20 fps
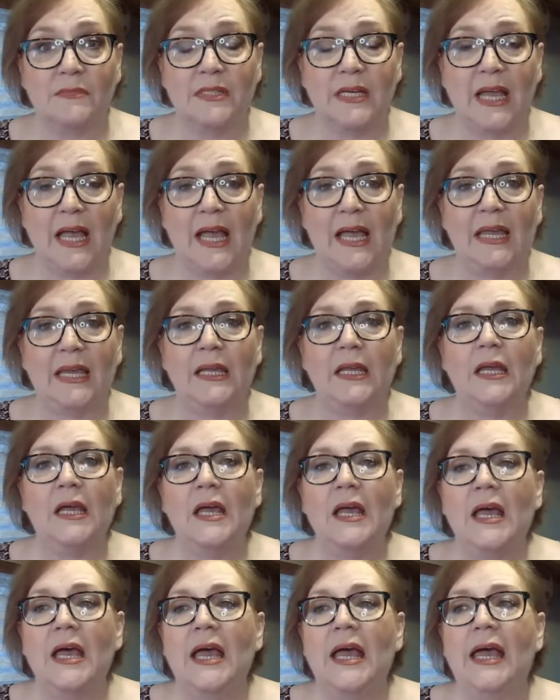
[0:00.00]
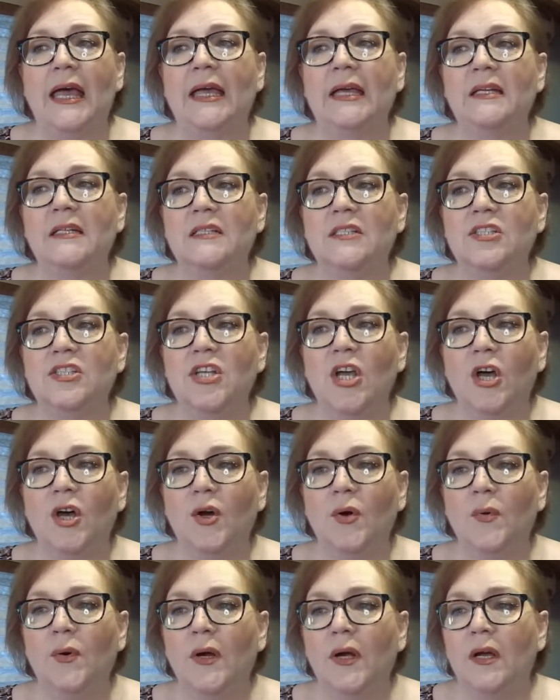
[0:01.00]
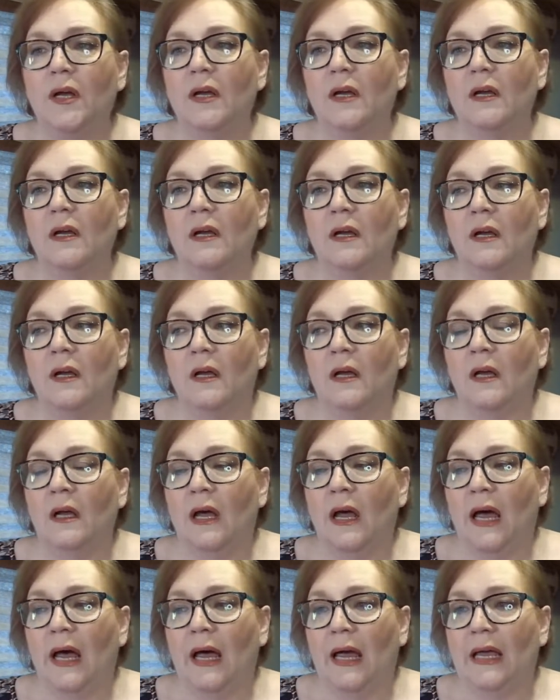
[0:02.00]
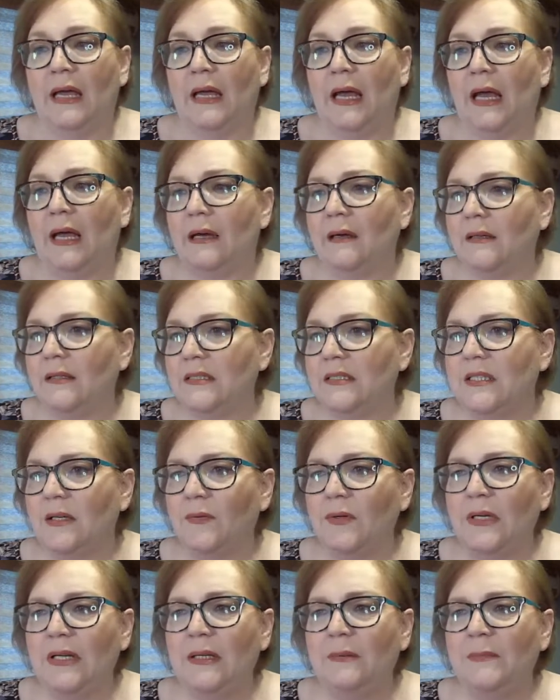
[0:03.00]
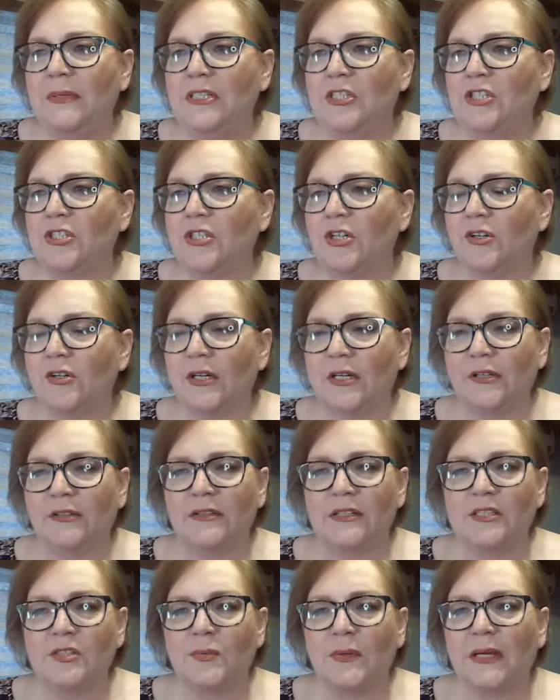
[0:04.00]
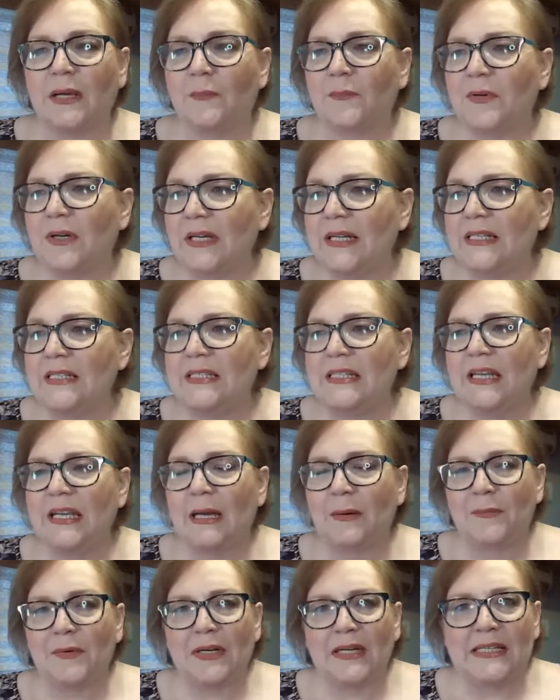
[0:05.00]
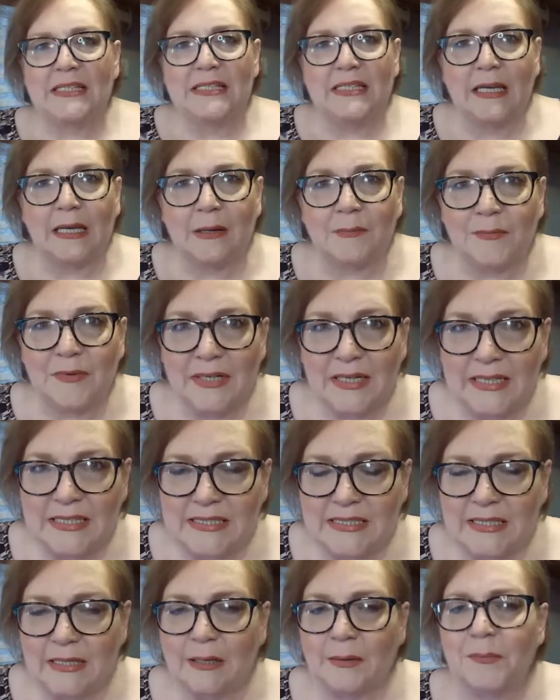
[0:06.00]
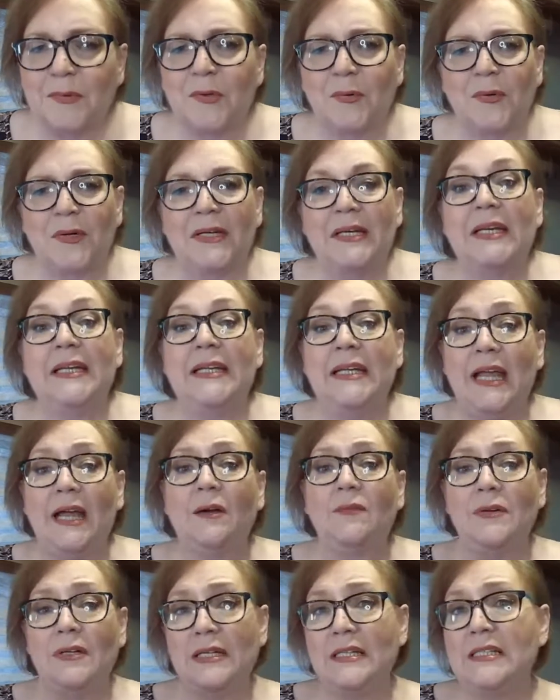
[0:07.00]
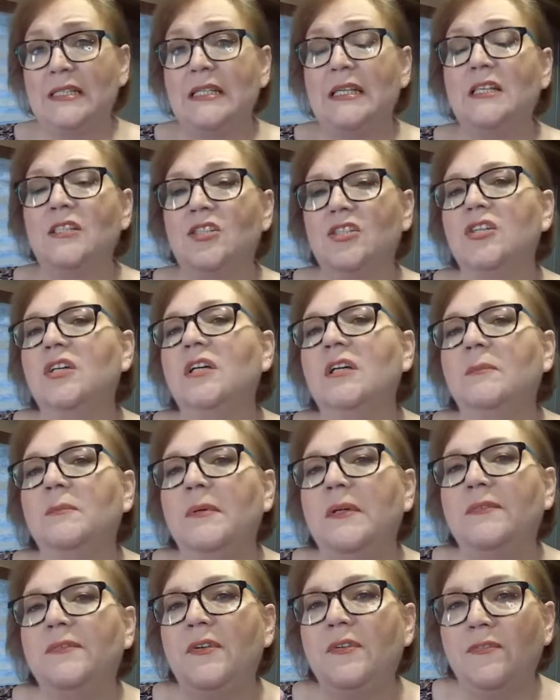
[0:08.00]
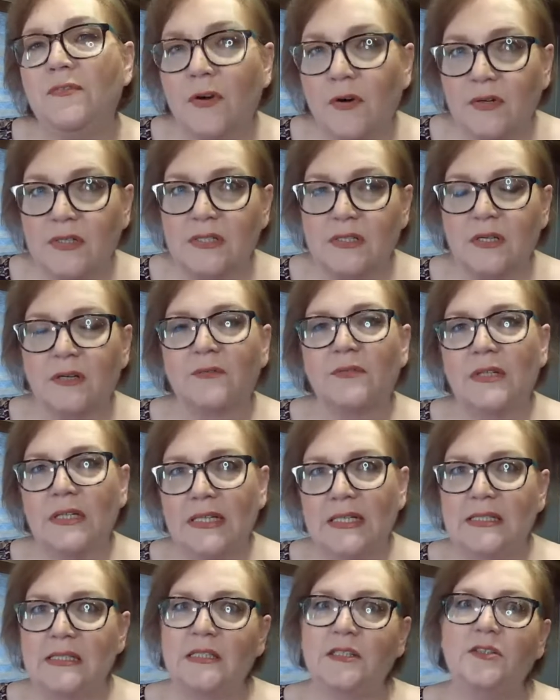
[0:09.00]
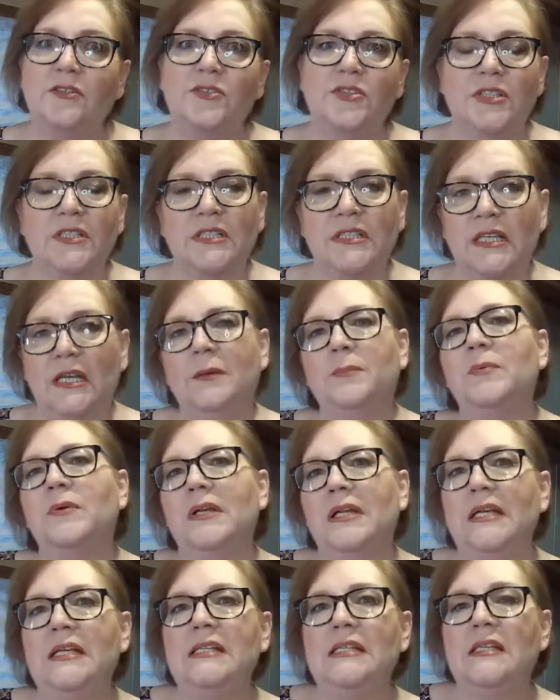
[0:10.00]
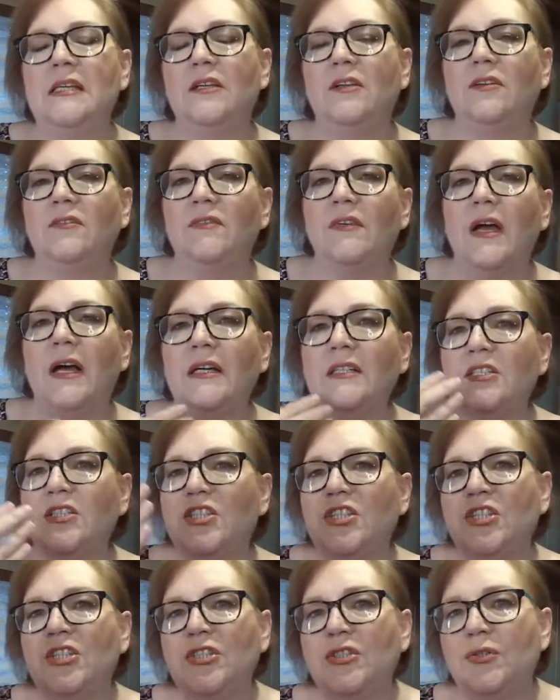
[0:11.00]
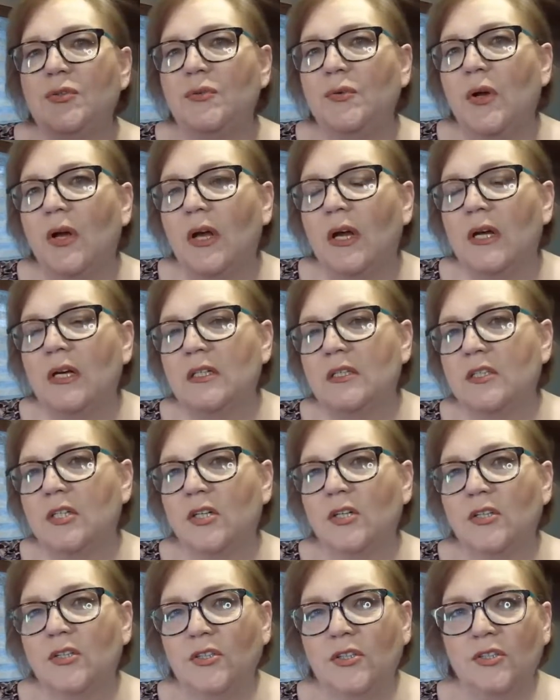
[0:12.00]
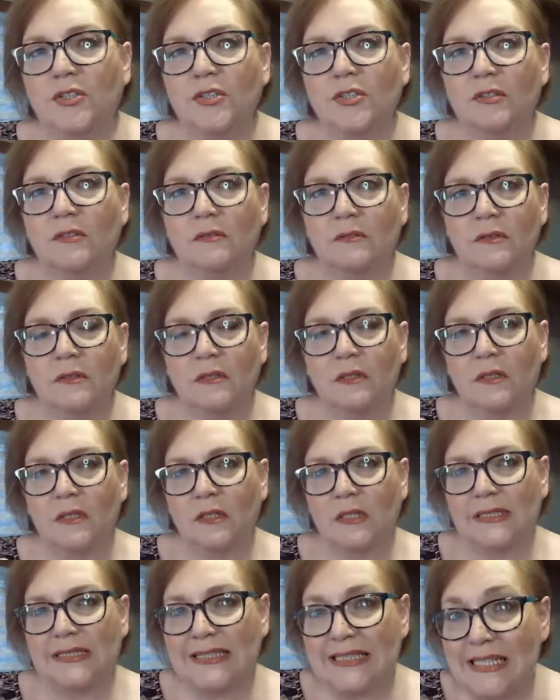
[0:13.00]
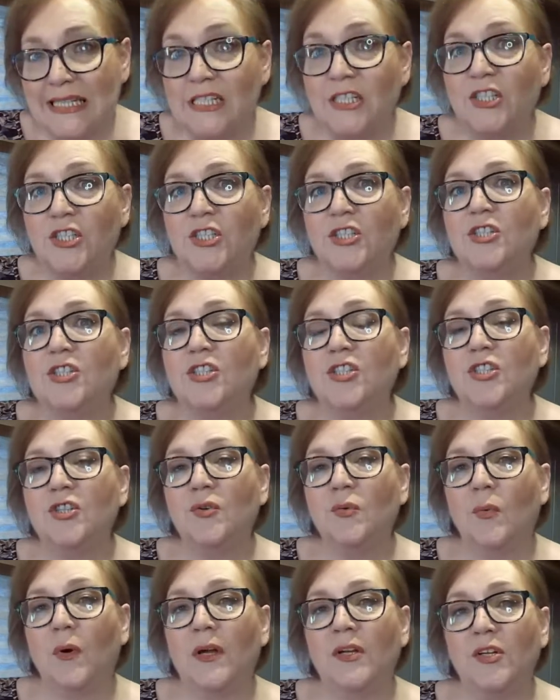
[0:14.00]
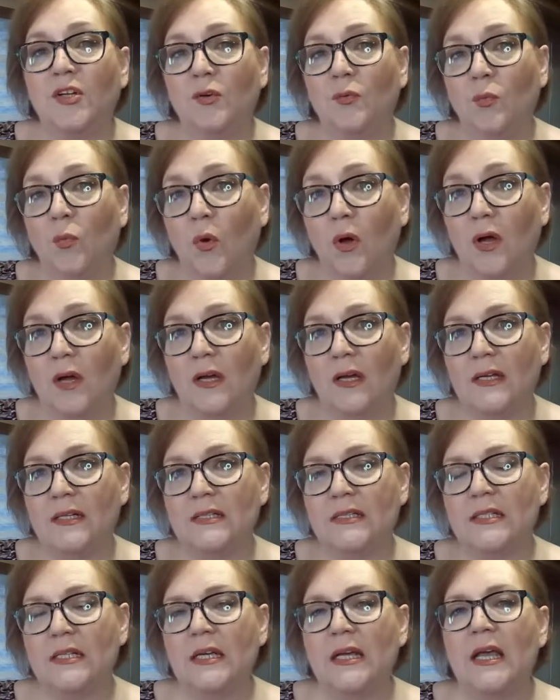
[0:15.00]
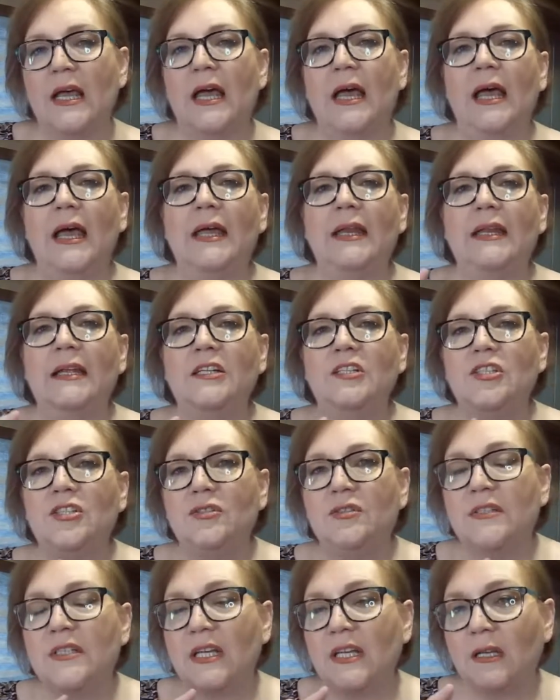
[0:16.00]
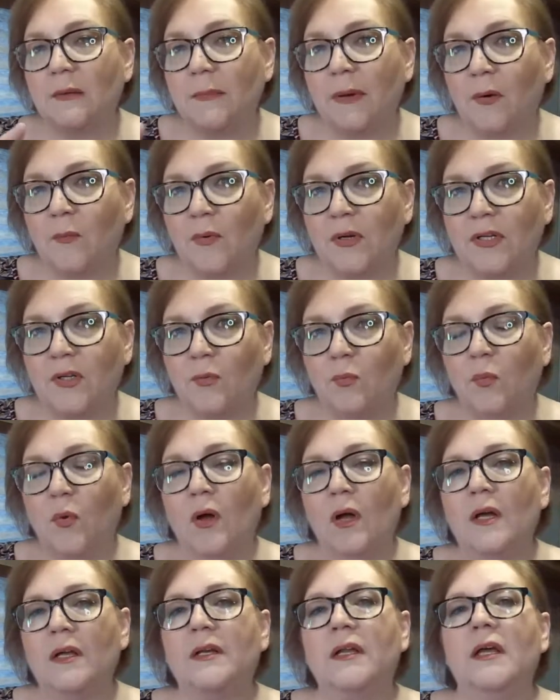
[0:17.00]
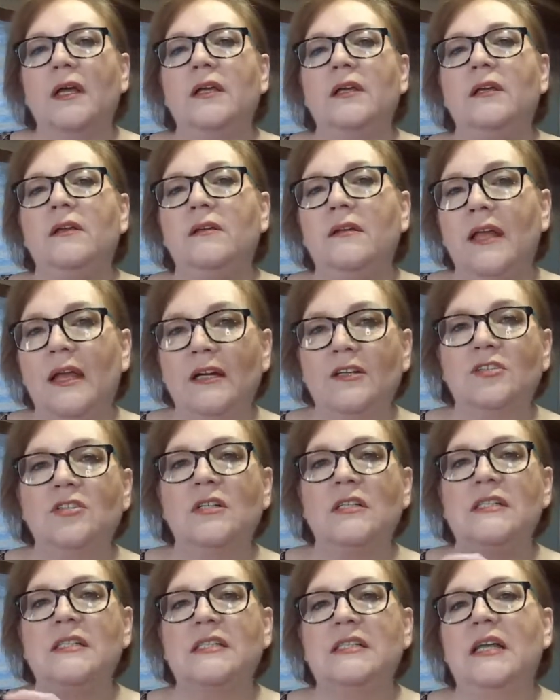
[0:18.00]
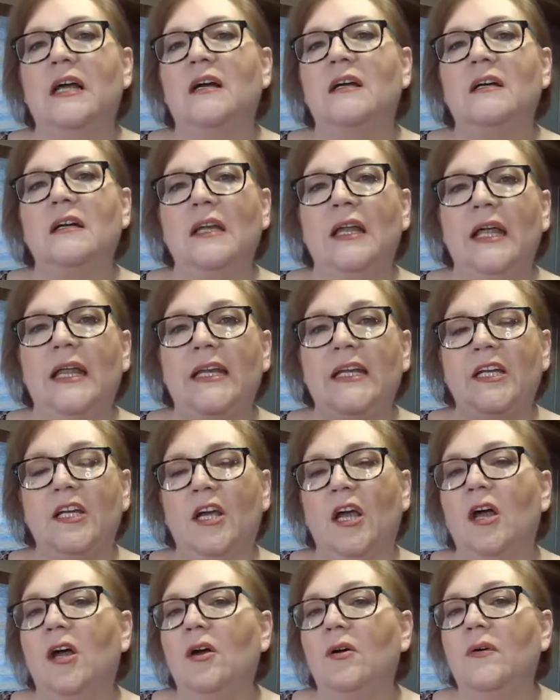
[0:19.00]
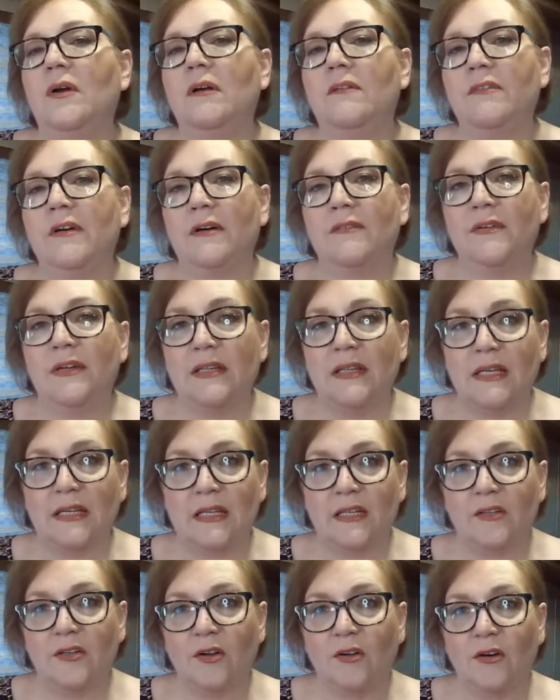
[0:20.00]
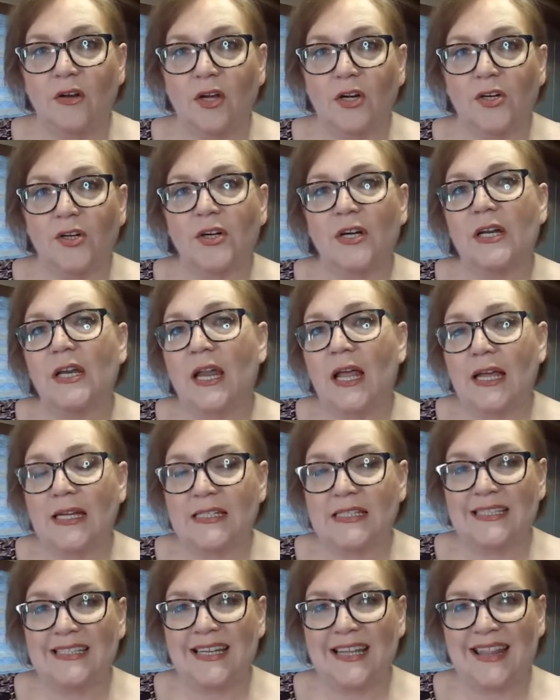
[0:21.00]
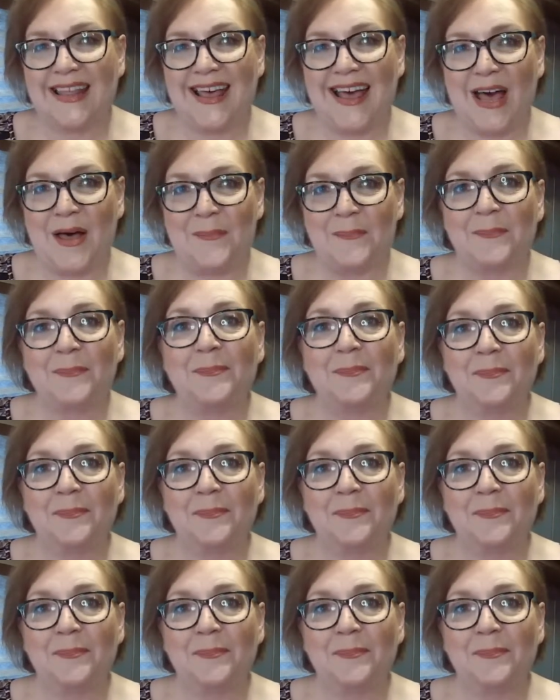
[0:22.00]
Okay. And so uh, someone had mentioned earlier this week, I'm releasing, I'm releasing, I'm releasing. I'm going, yeah, releasing's good, but if you focus on releasing, you just keep releasing. You've got to turn your attention to what you want. And as you think about what you want, you naturally start letting go of everything that no longer aligns to that.